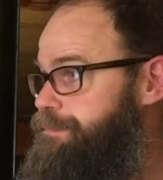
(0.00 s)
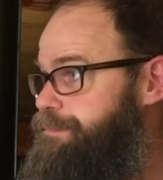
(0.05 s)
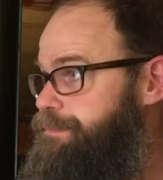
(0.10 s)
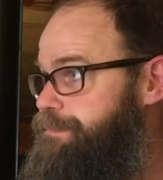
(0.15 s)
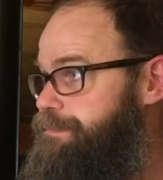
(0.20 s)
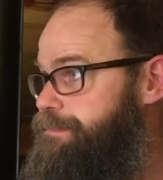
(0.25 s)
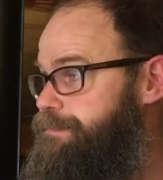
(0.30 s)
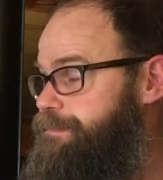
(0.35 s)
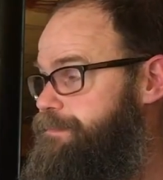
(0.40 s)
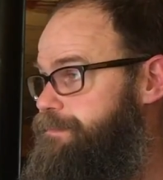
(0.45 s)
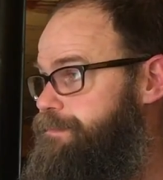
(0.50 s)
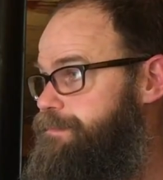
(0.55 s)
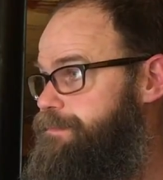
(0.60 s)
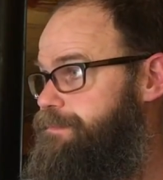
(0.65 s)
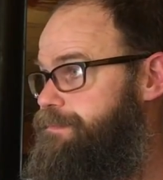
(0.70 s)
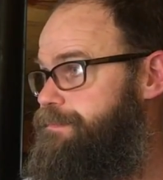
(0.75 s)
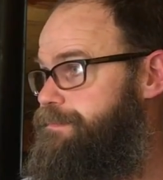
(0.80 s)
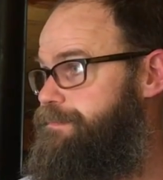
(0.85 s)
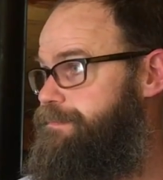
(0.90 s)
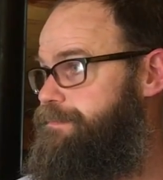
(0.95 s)

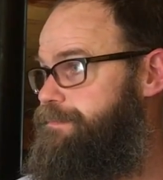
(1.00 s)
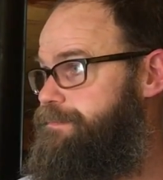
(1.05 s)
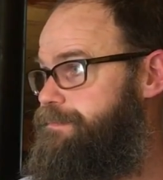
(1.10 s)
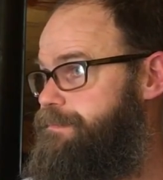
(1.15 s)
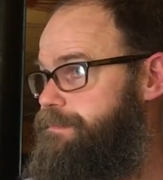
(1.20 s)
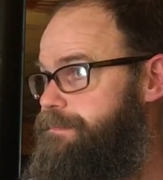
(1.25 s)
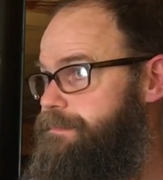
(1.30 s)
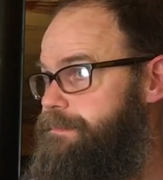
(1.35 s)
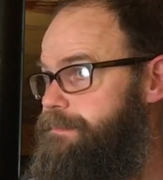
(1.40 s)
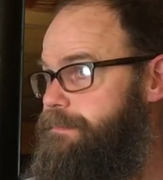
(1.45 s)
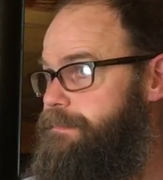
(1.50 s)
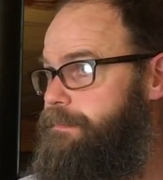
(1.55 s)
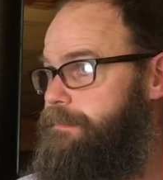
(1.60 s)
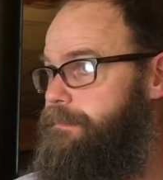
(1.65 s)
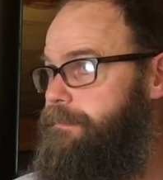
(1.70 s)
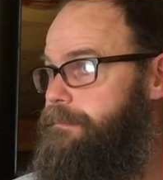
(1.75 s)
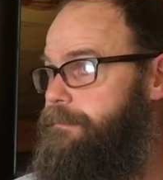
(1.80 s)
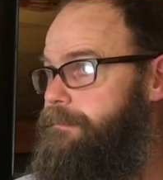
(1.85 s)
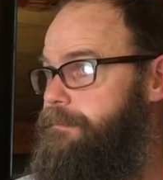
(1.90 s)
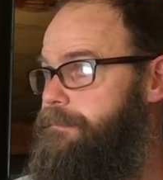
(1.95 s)

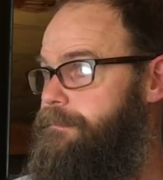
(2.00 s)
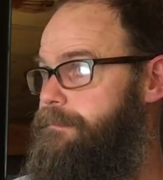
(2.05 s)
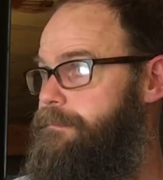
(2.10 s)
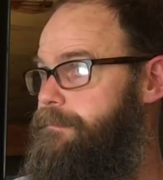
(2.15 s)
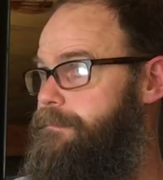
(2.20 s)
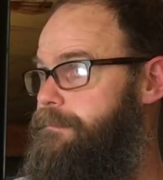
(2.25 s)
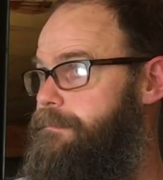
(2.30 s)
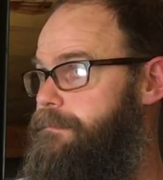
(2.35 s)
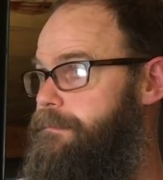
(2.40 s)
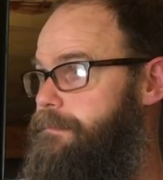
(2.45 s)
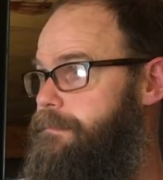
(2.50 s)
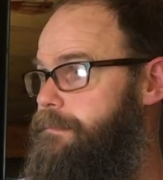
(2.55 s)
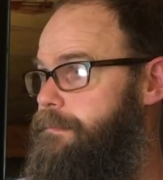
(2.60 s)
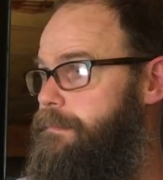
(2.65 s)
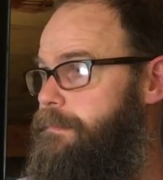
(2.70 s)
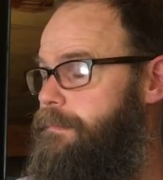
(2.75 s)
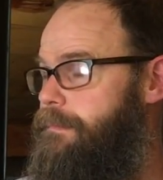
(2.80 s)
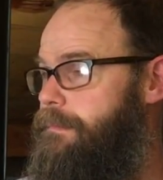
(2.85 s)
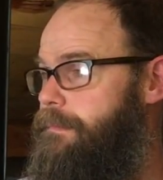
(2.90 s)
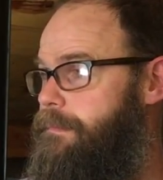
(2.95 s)

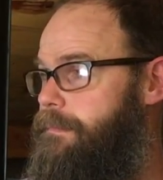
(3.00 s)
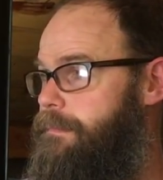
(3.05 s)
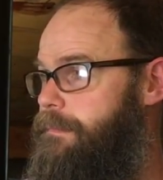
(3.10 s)
This person isn't speaking.